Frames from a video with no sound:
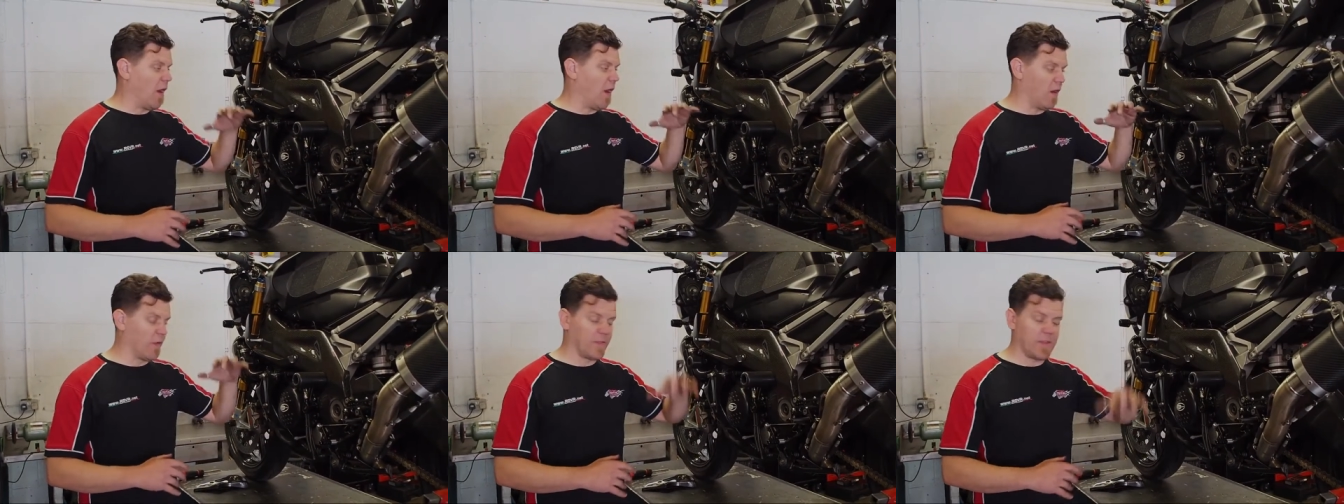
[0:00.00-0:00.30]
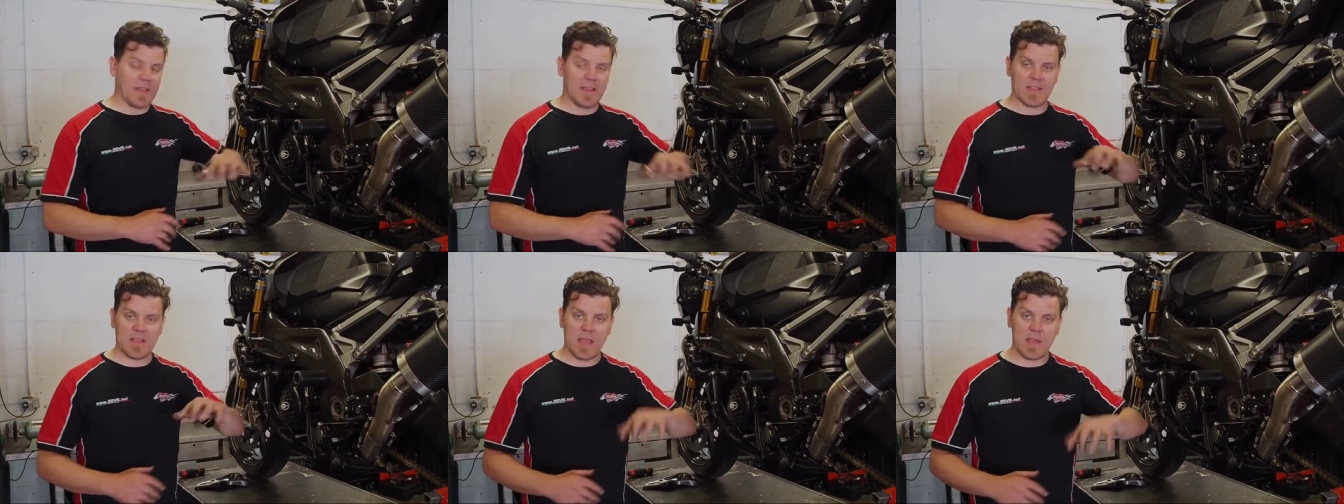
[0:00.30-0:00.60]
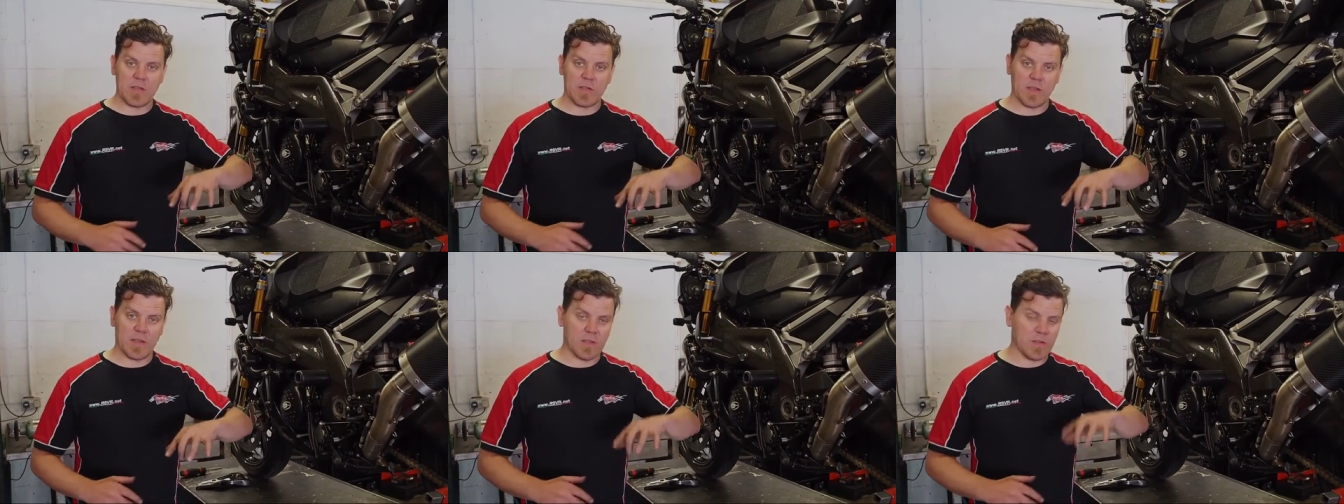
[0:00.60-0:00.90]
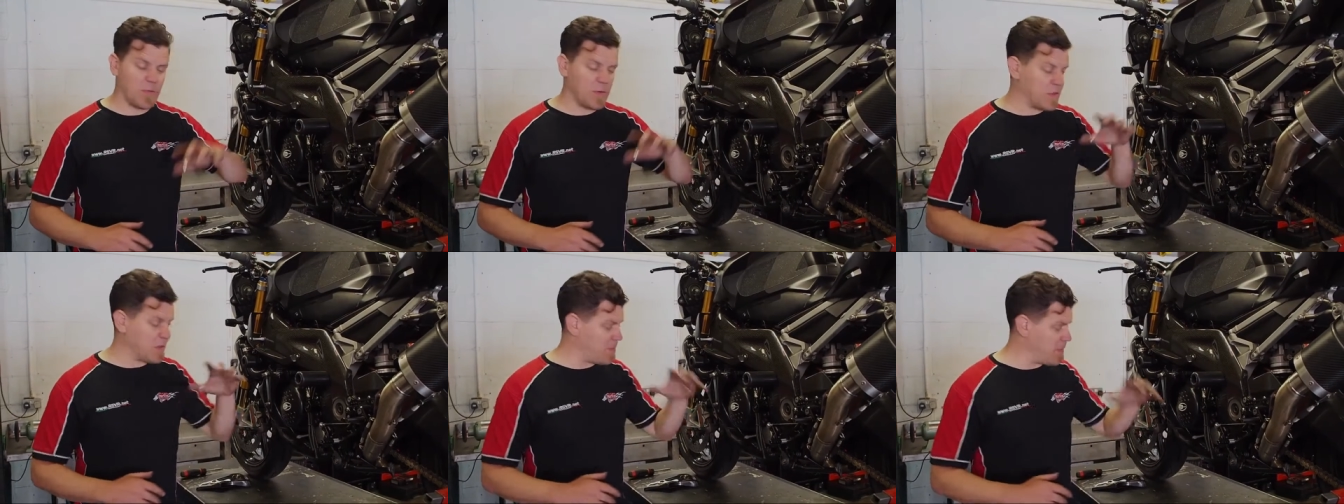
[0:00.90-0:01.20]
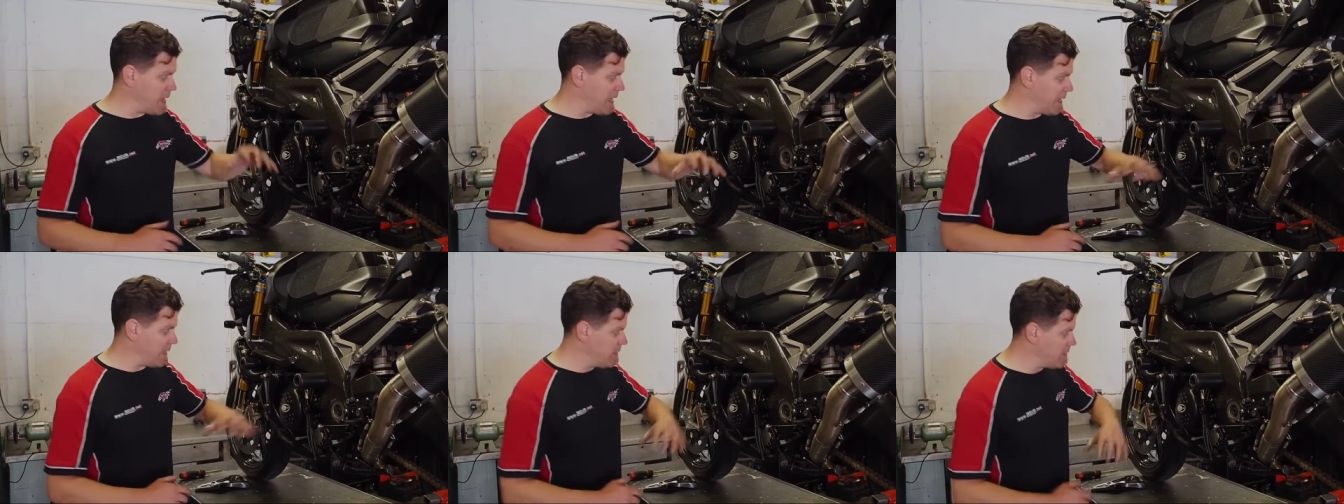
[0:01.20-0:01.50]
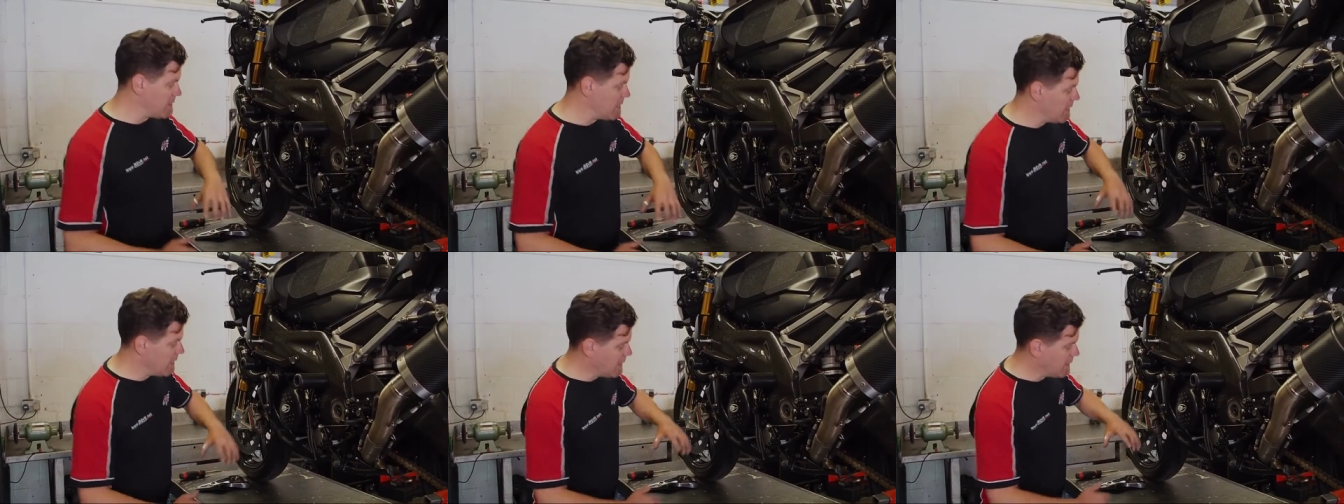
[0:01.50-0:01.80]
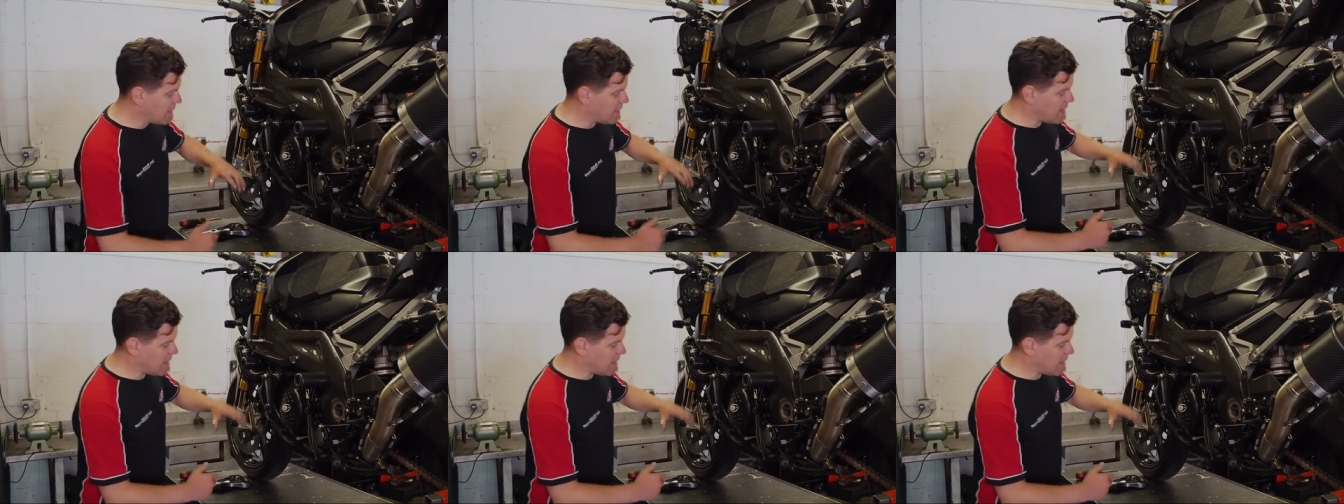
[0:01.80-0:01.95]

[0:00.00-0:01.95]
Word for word: on these engines, which means